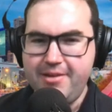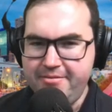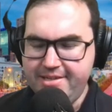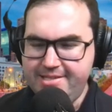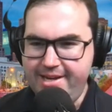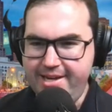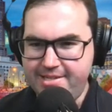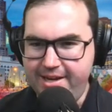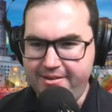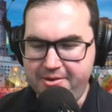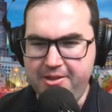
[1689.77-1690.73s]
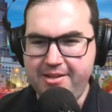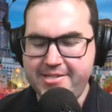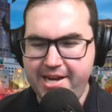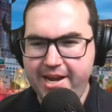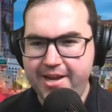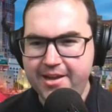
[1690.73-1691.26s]
obviously
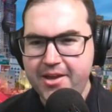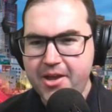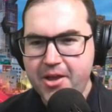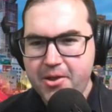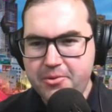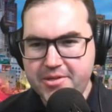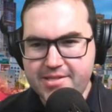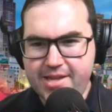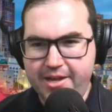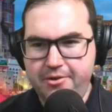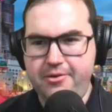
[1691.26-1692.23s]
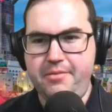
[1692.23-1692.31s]
technology wasn't that good.